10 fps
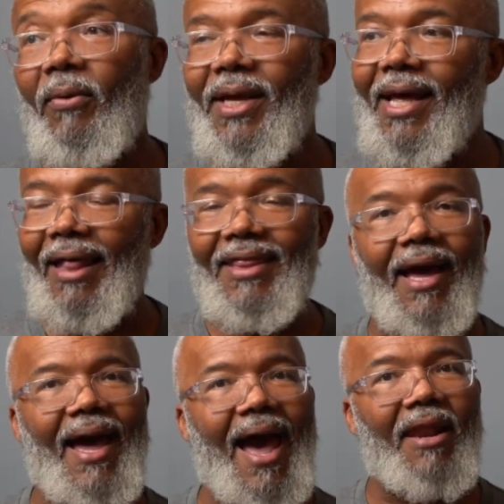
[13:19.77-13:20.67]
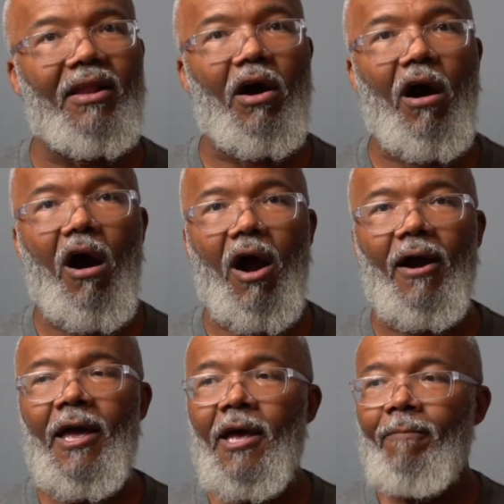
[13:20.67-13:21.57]
He got that guy out of the
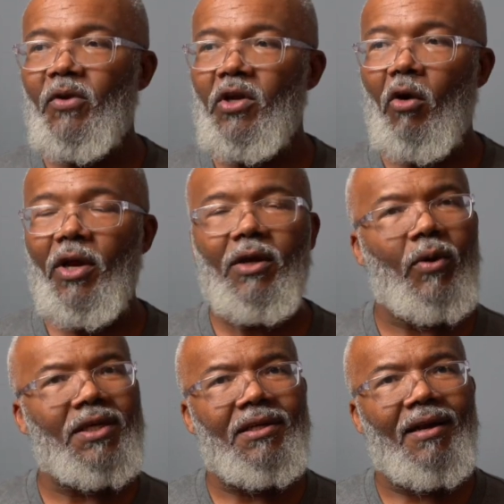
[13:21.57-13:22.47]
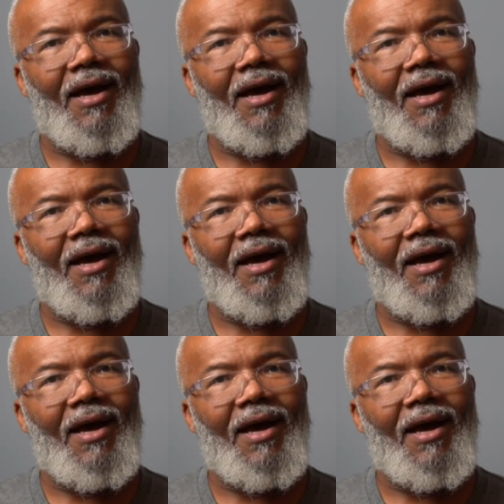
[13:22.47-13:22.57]
car. You know, he wasn't